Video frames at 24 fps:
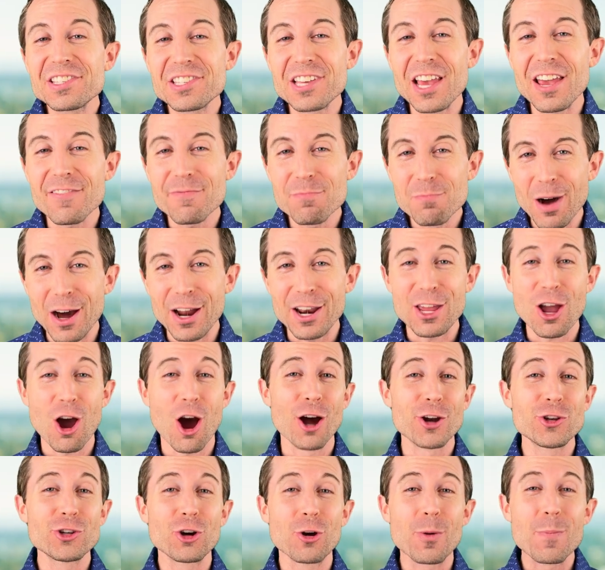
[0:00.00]
save money
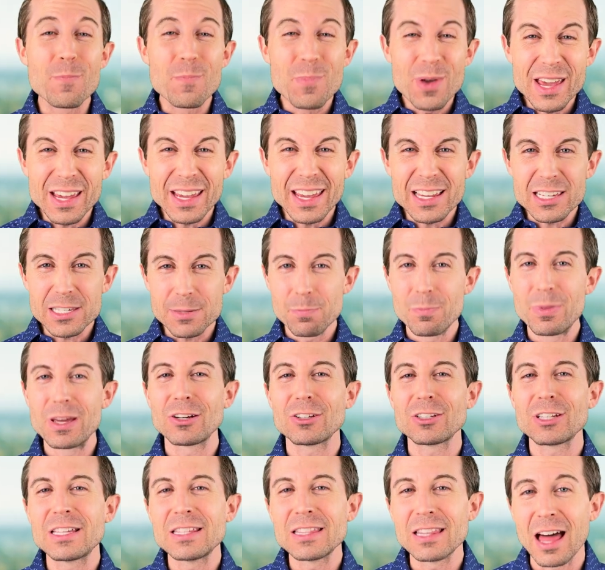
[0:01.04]
on your biggest
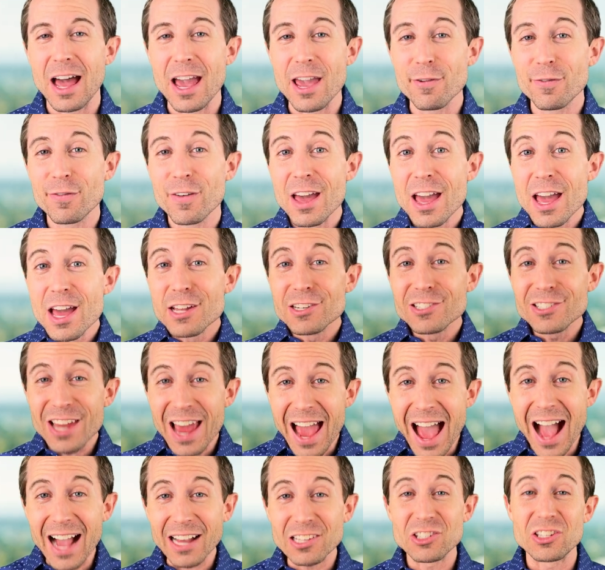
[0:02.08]
bill in life,
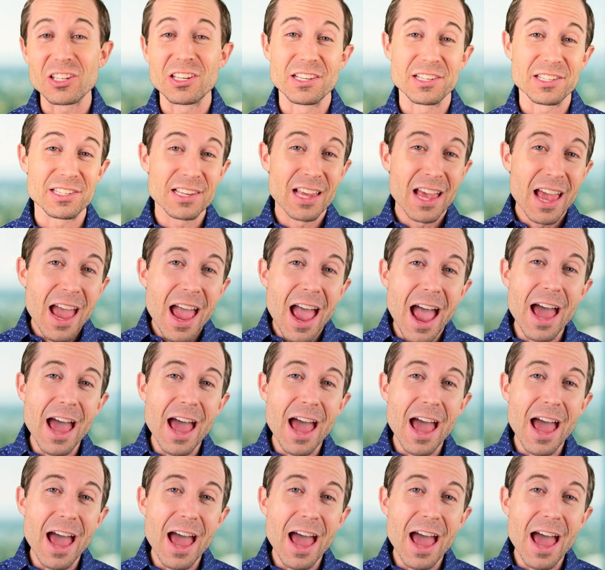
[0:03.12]
taxes,